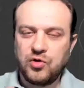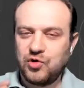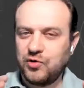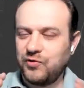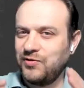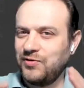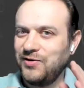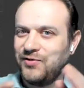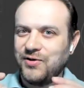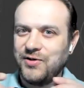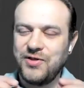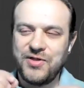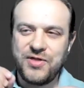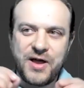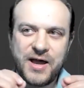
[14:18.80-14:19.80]
of
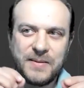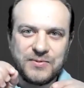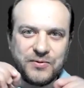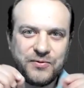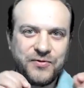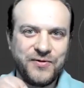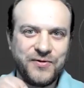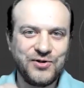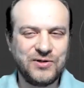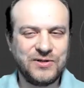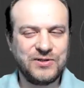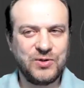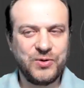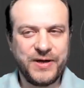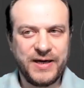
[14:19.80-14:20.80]
different types of features
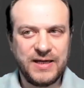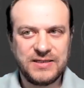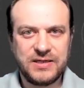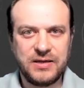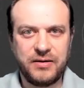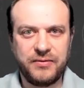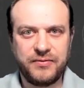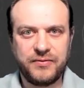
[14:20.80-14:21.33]
you guys have,